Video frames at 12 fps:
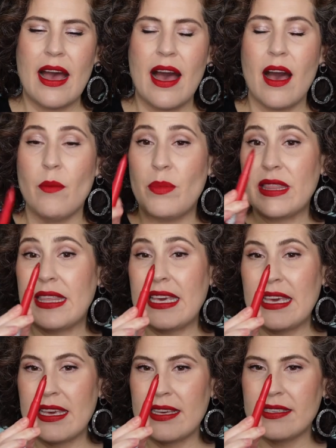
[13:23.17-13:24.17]
Uh, but
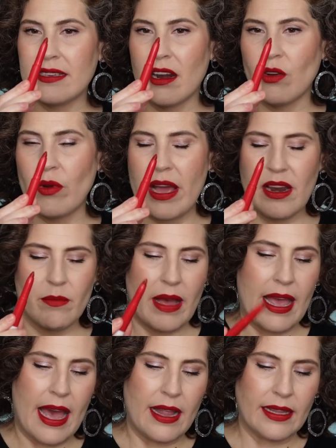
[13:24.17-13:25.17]
these are right up
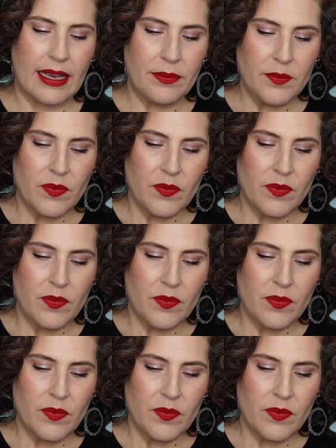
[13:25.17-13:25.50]
my alley.